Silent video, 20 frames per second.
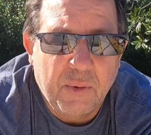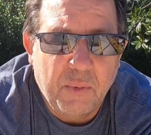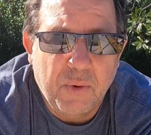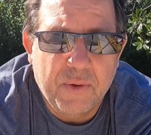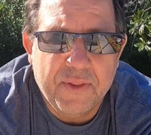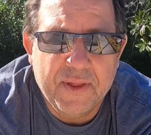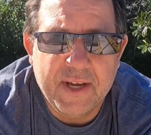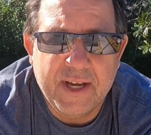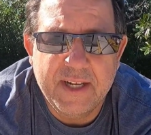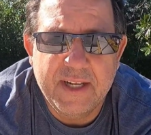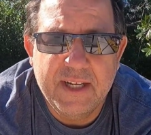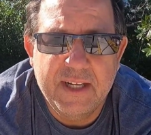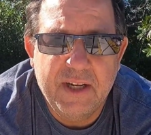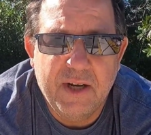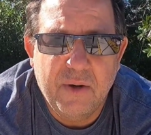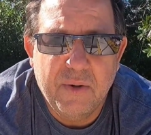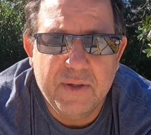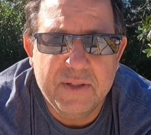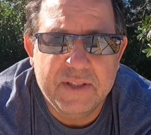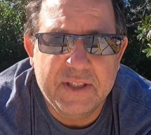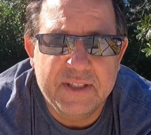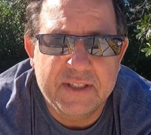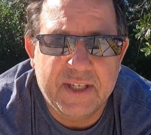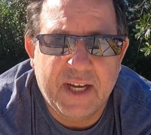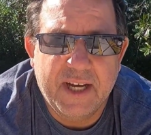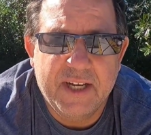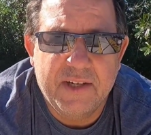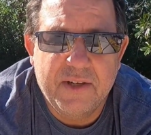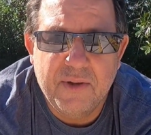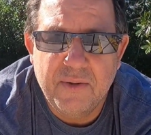One thing I did notice is
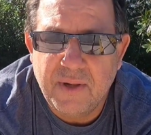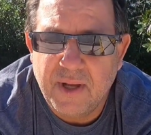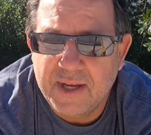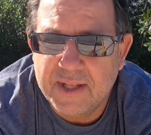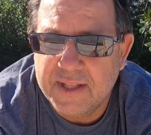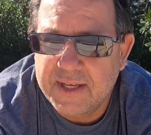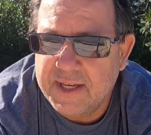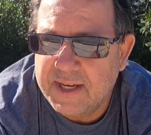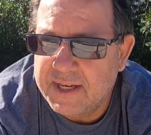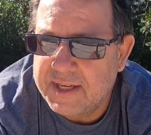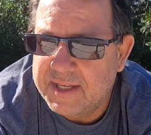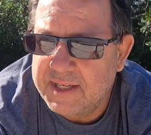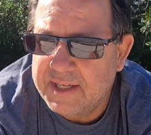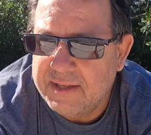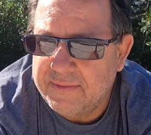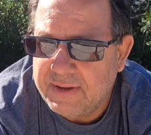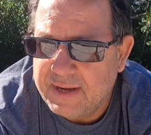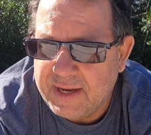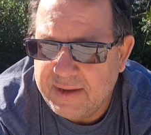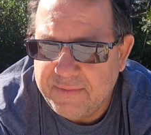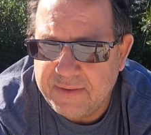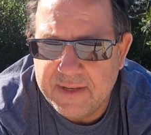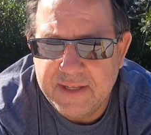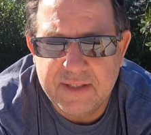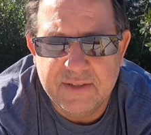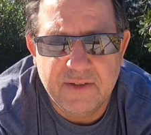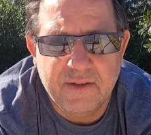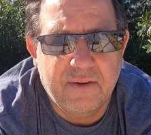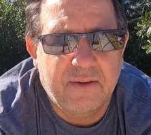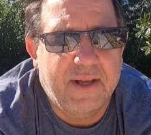I do like the idea of having
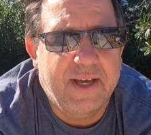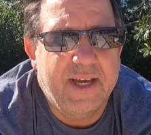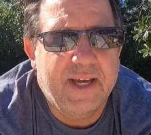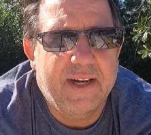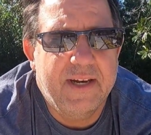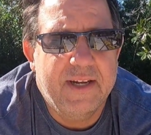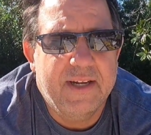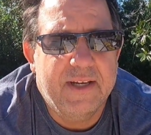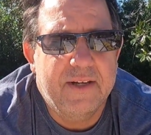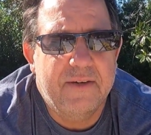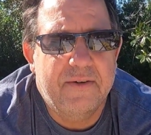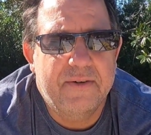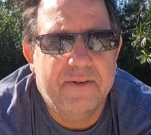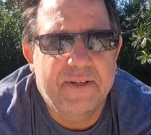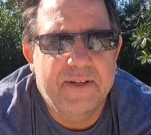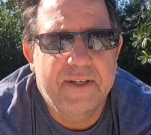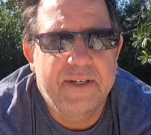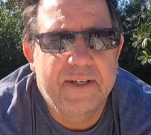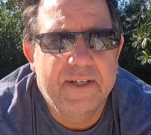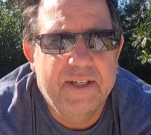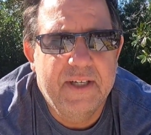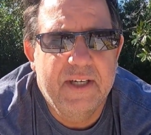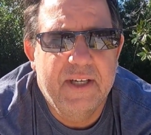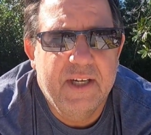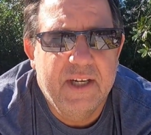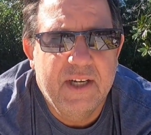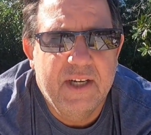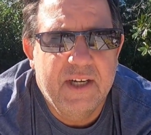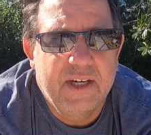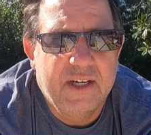these little handheld
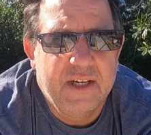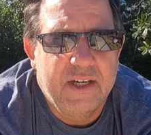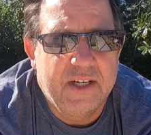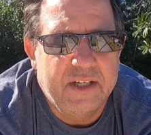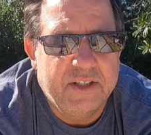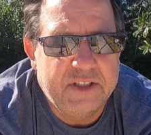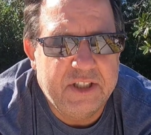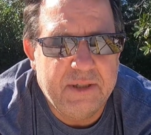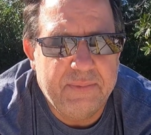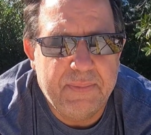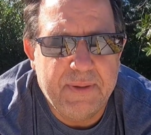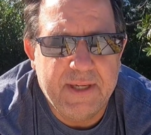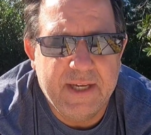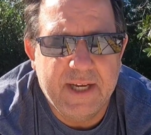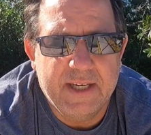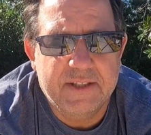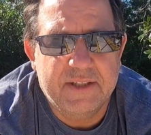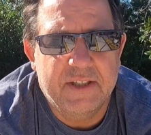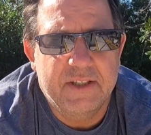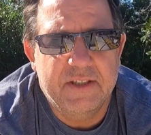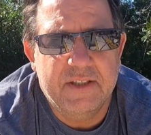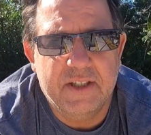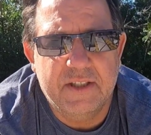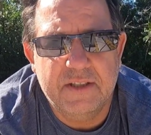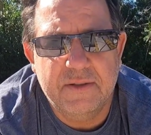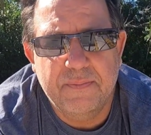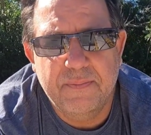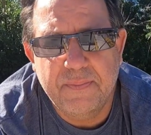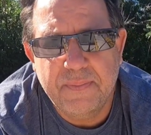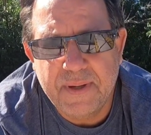GPSs,
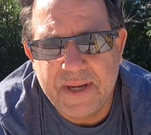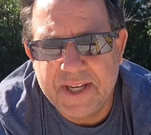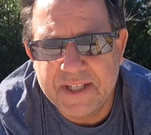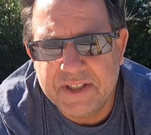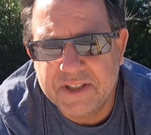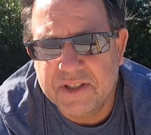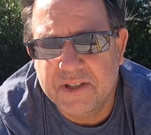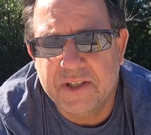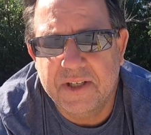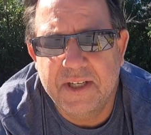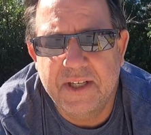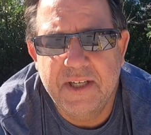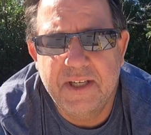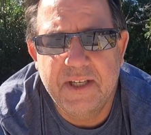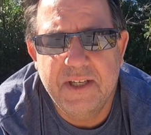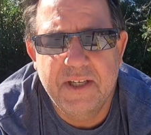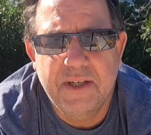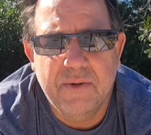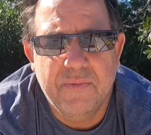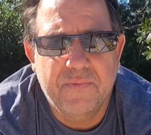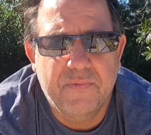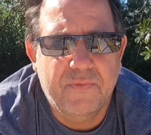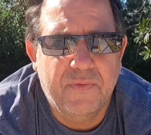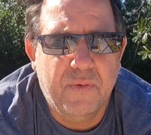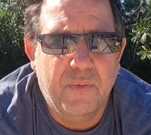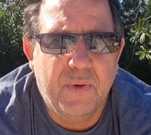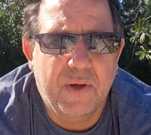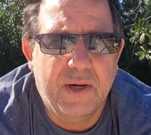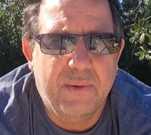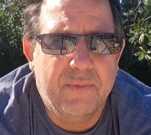especially
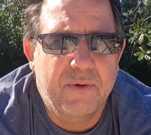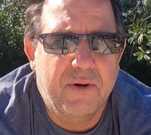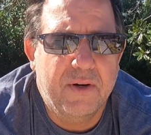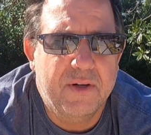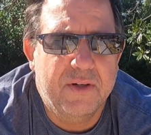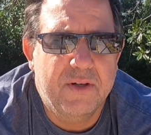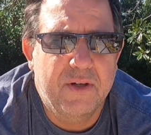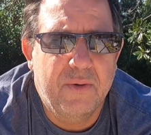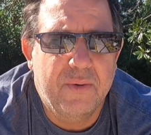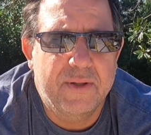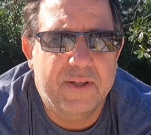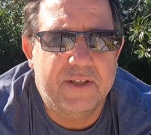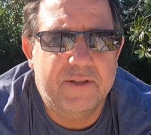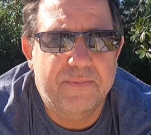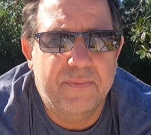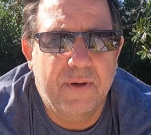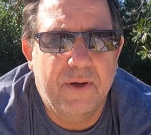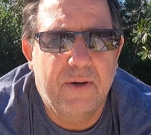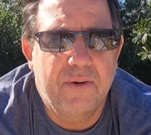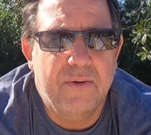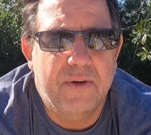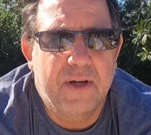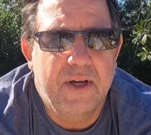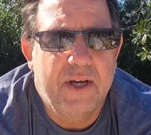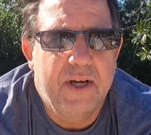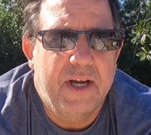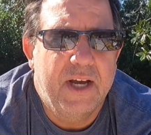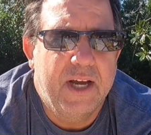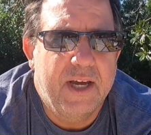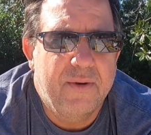for what I'm going to do with this boat
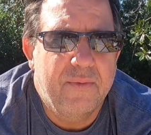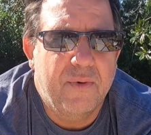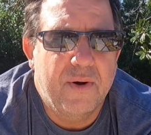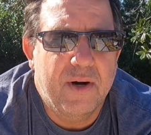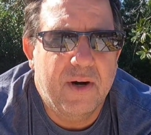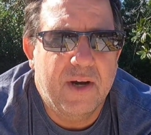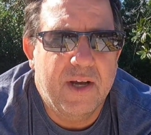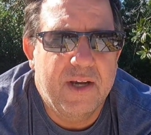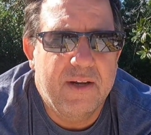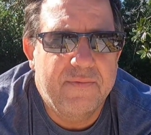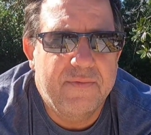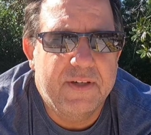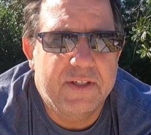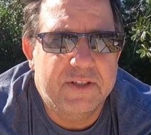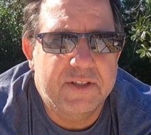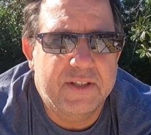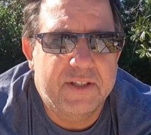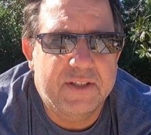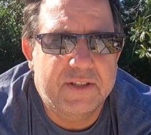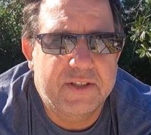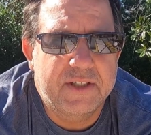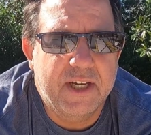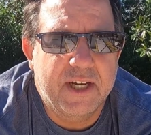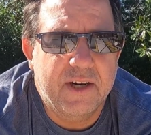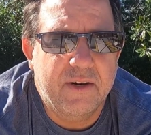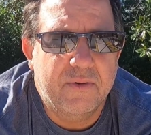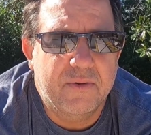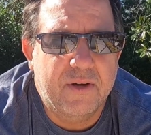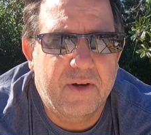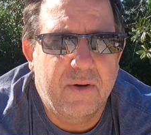and where I envision this
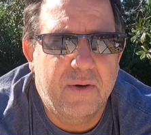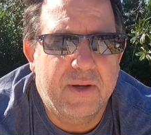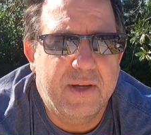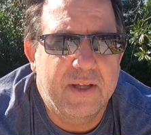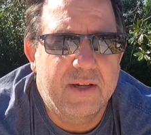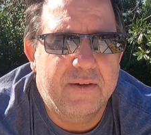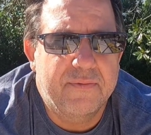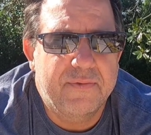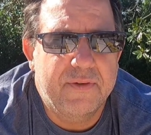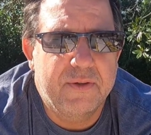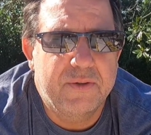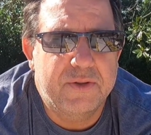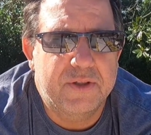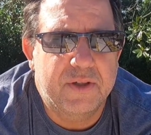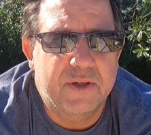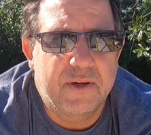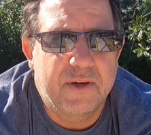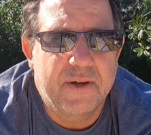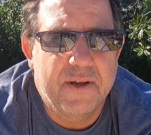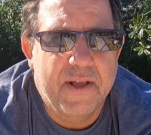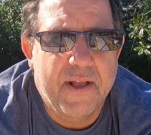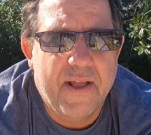channel going in the future.